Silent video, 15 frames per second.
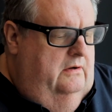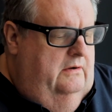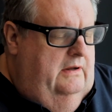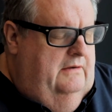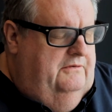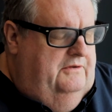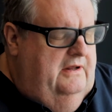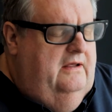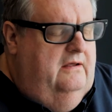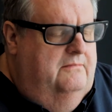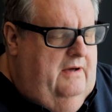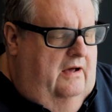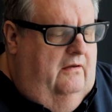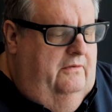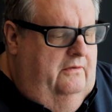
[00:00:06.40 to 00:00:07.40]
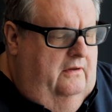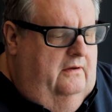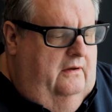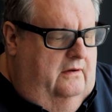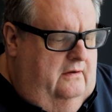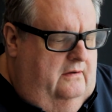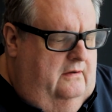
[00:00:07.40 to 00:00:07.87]
in thinking about
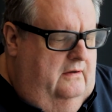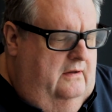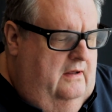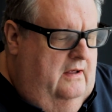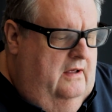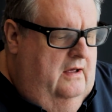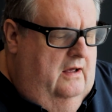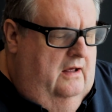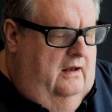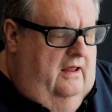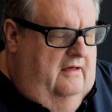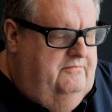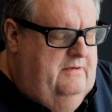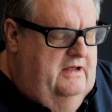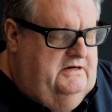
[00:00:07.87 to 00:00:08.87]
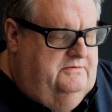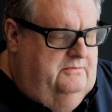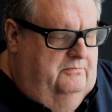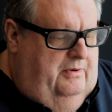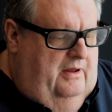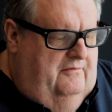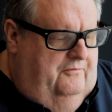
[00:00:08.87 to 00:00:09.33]
life
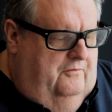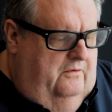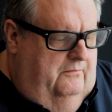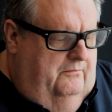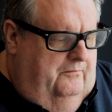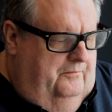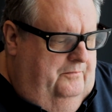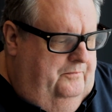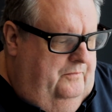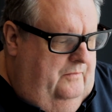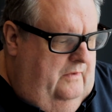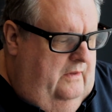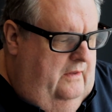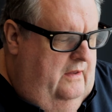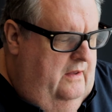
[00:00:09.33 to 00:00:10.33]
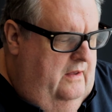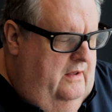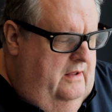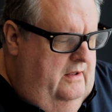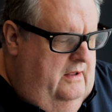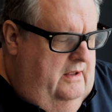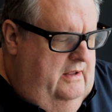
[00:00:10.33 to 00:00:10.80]
management platform,
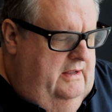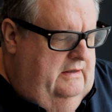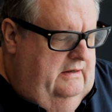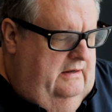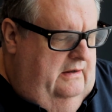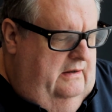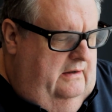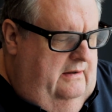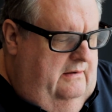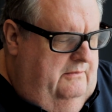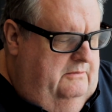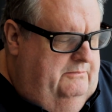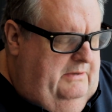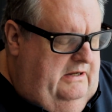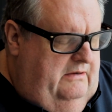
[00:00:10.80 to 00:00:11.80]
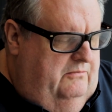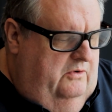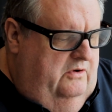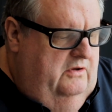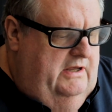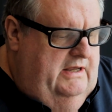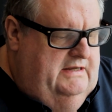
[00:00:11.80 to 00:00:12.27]
it would be
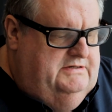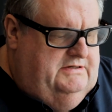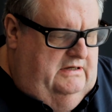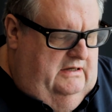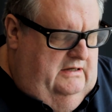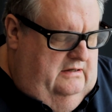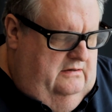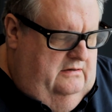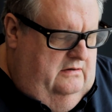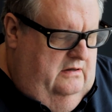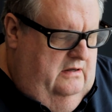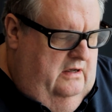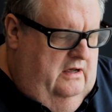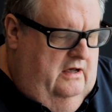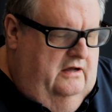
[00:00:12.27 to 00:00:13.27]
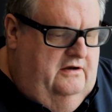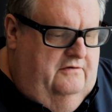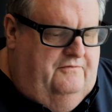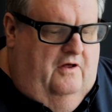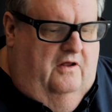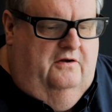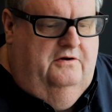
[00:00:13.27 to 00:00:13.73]
real easy to
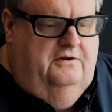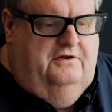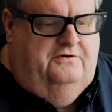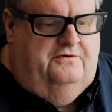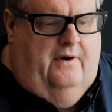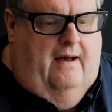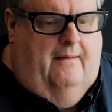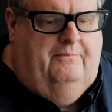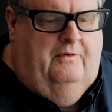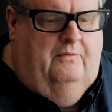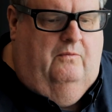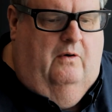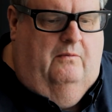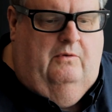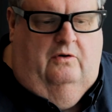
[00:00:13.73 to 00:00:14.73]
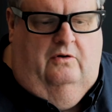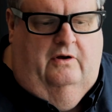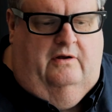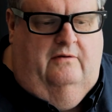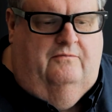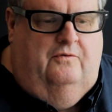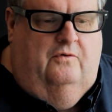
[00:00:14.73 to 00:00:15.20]
fall into the trap that what we're
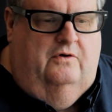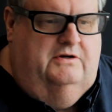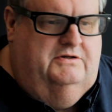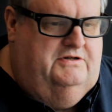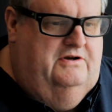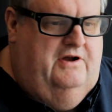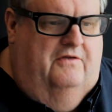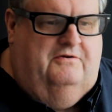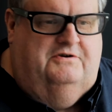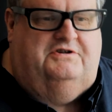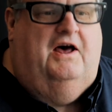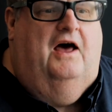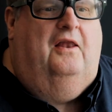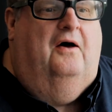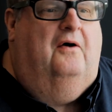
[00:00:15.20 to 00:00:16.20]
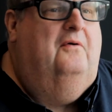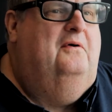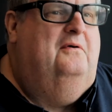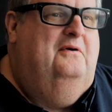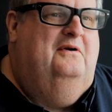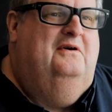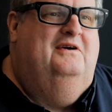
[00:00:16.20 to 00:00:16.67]
looking for is another silo,
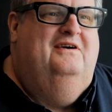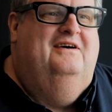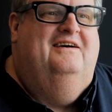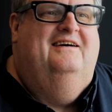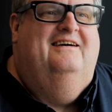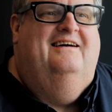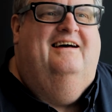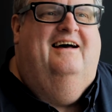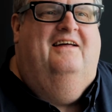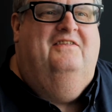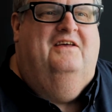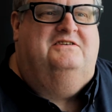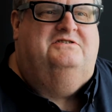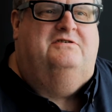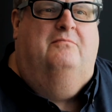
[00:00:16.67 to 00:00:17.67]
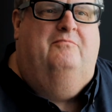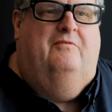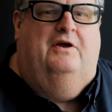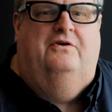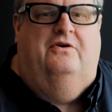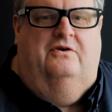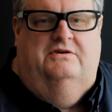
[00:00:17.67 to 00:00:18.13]
and that some
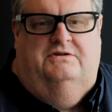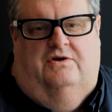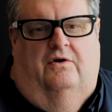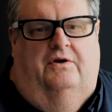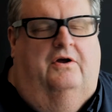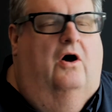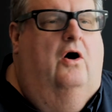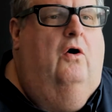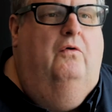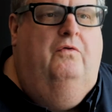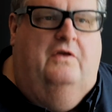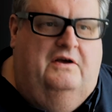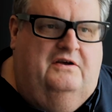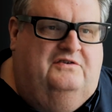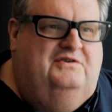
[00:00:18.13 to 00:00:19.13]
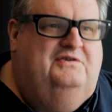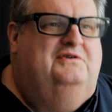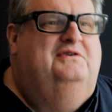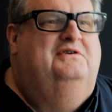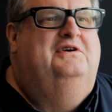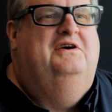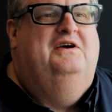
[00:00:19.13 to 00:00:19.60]
vendor is going to own
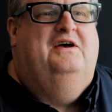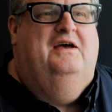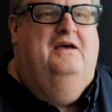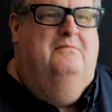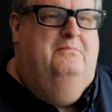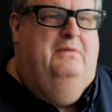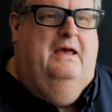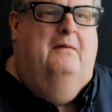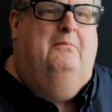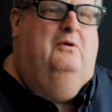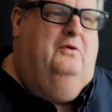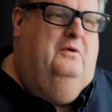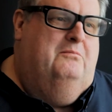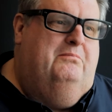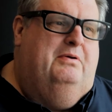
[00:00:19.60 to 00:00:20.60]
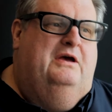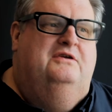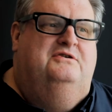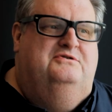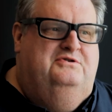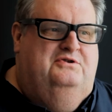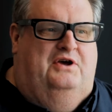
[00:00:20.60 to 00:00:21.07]
this and be able to
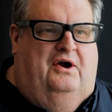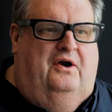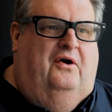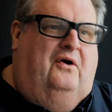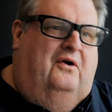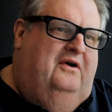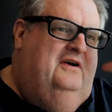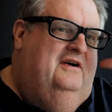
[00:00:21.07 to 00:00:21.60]
impinge their